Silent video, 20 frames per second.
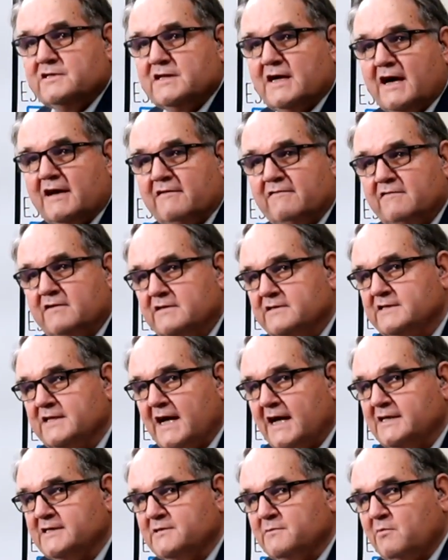out of a
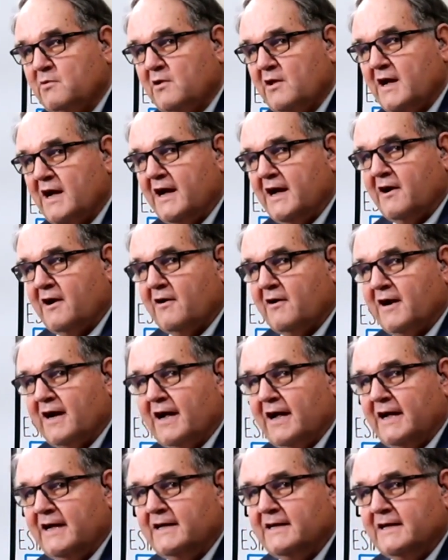sizable
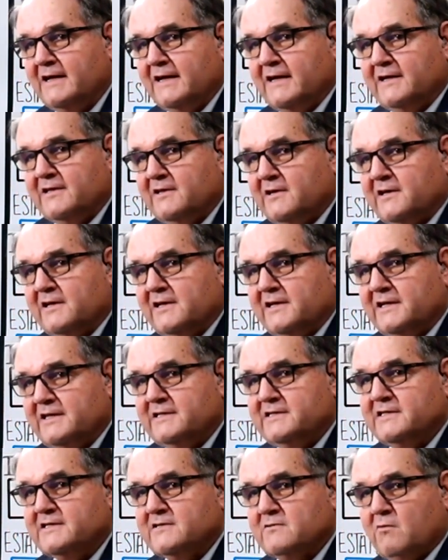IRA, they're going to get
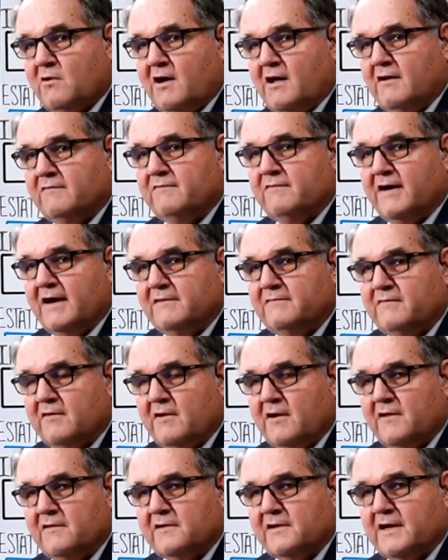disqualified for
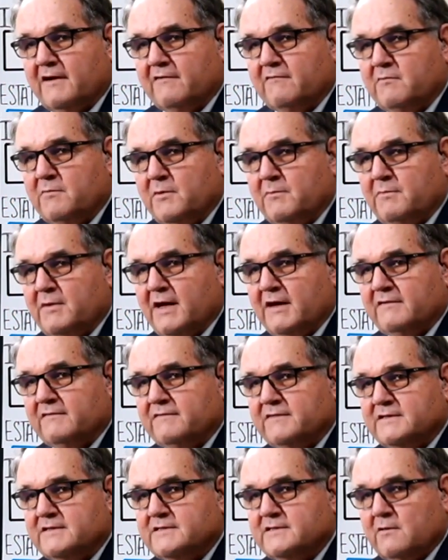all their government
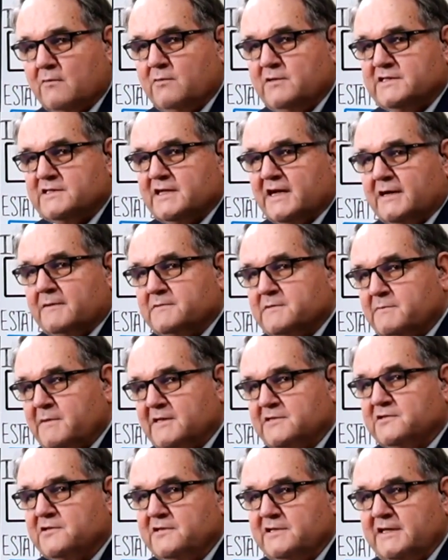benefits. So we set up
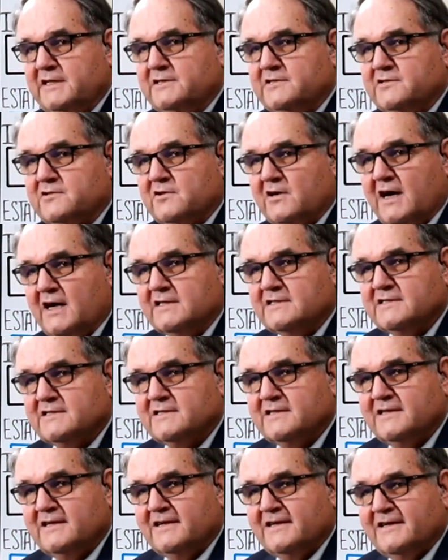special needs trusts,
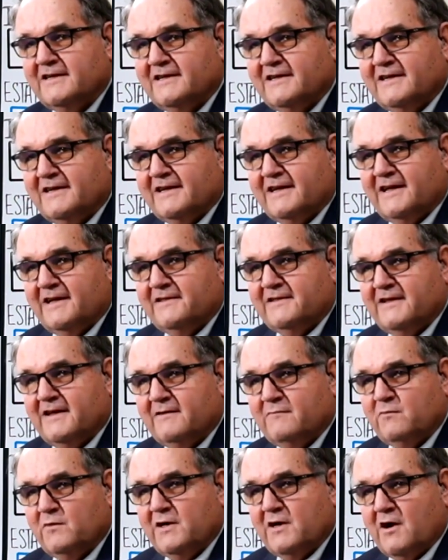and
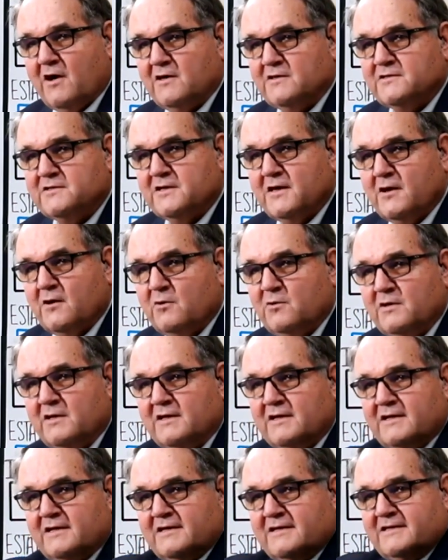then we also
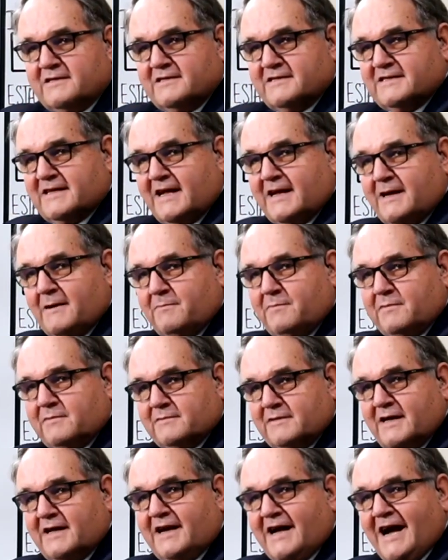set up
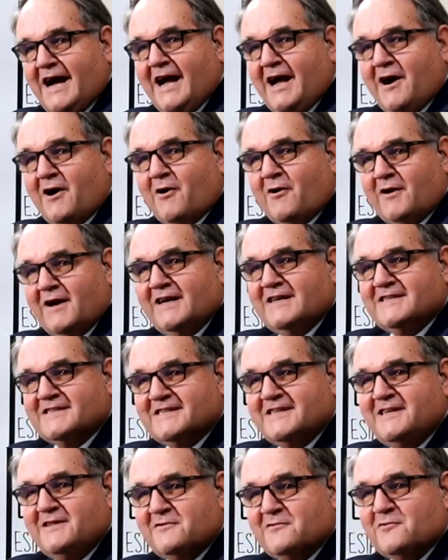an IRA
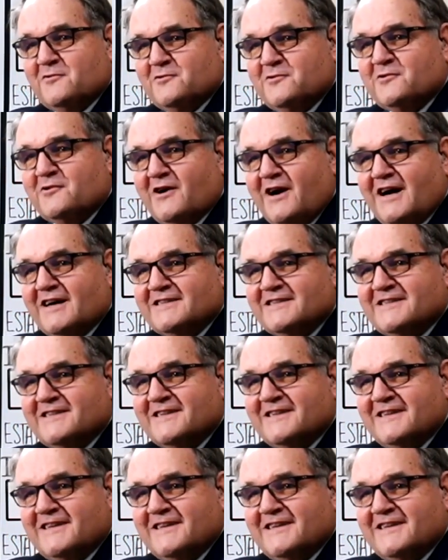see-through trust